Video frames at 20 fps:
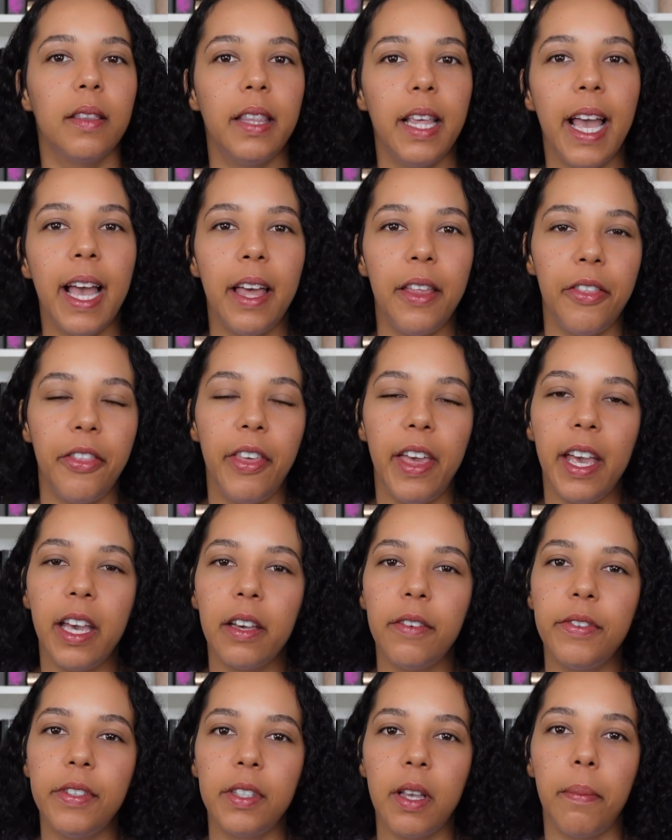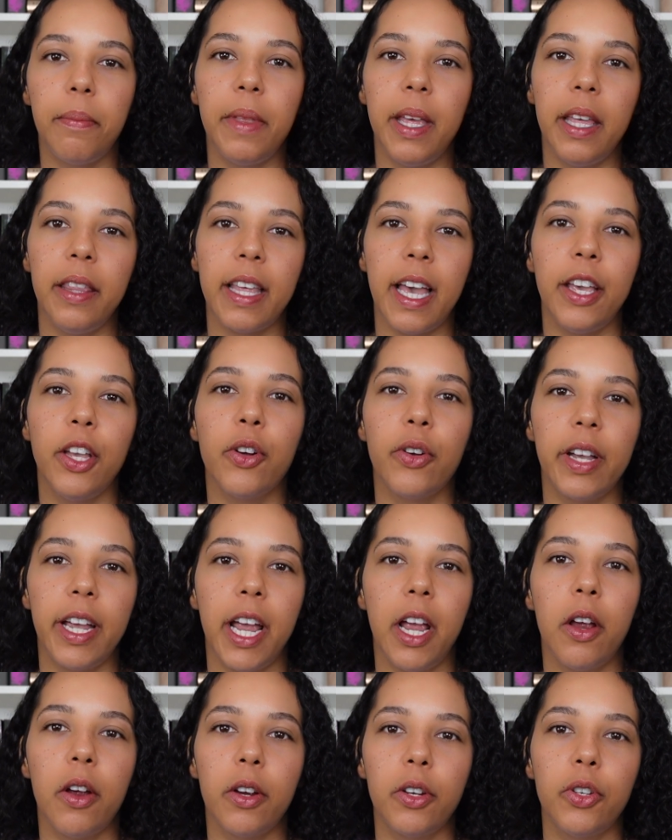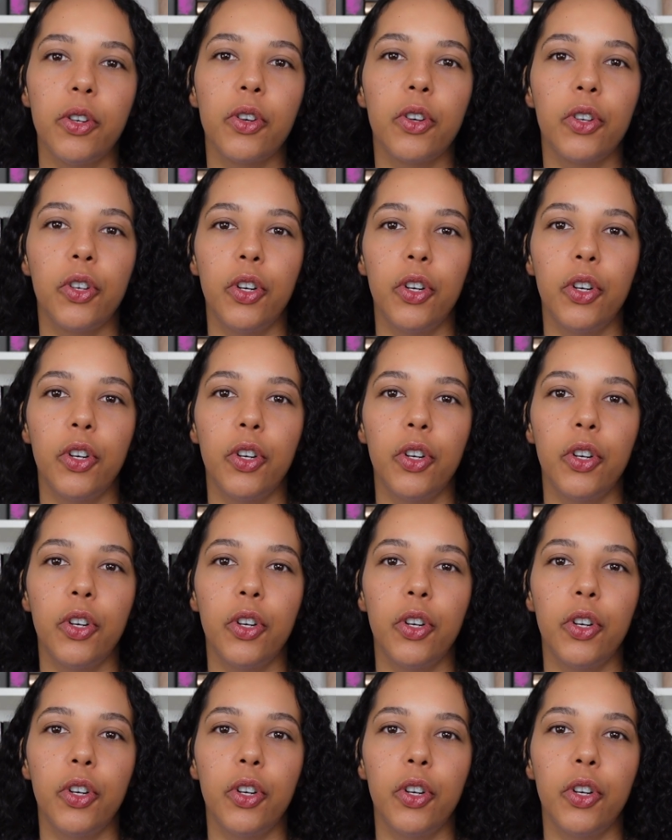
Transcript: And think of something that your character